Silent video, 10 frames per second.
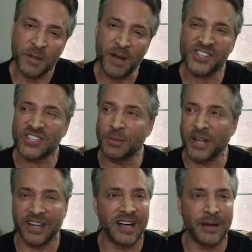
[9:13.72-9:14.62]
It might
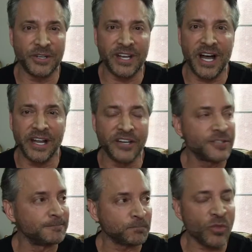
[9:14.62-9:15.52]
seem like common
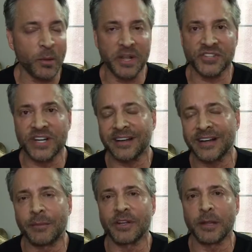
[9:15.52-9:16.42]
knowledge, but it's
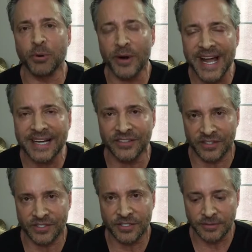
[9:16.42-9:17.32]
not commonly
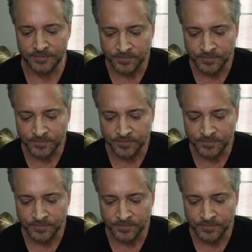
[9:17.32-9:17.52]
practiced.